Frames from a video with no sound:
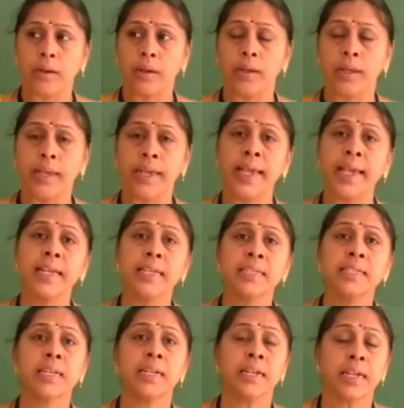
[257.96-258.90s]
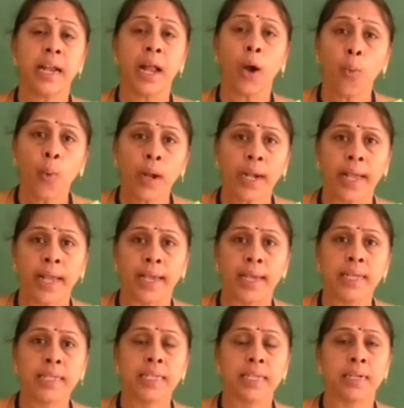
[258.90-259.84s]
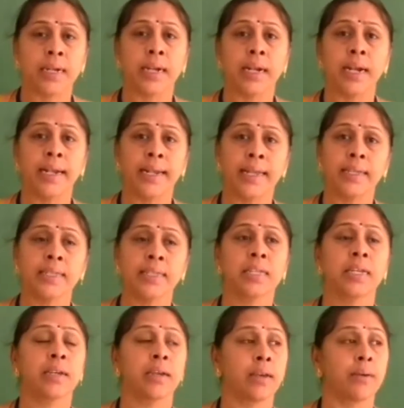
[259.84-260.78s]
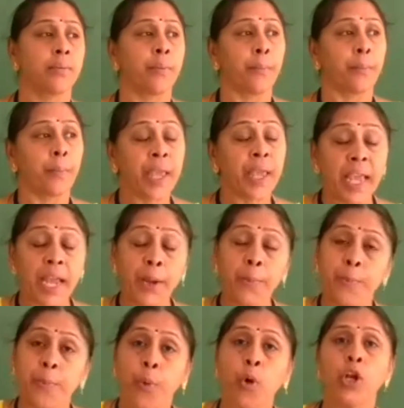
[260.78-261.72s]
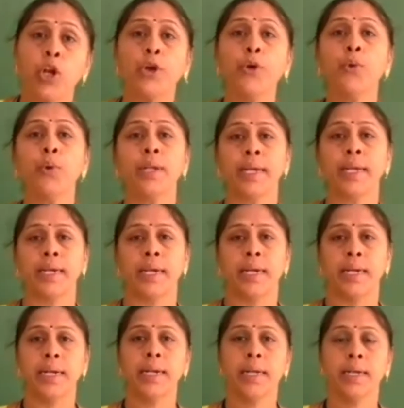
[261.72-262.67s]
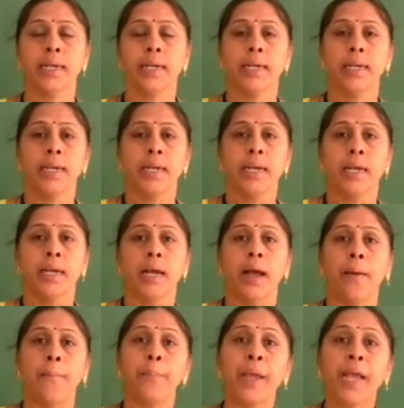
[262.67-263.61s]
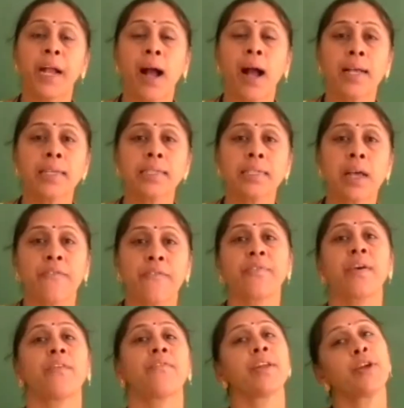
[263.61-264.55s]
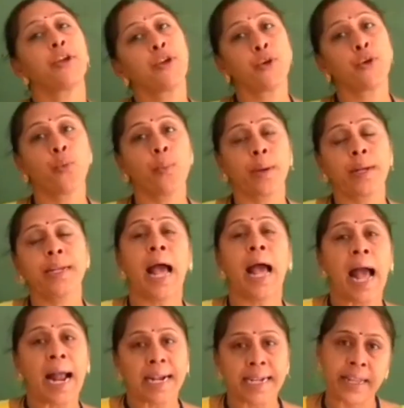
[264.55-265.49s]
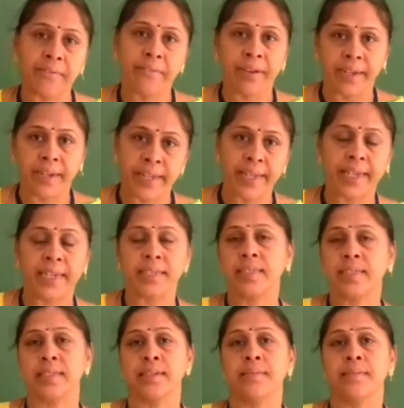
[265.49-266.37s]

is nowadays, it is being polluted because of our human activities.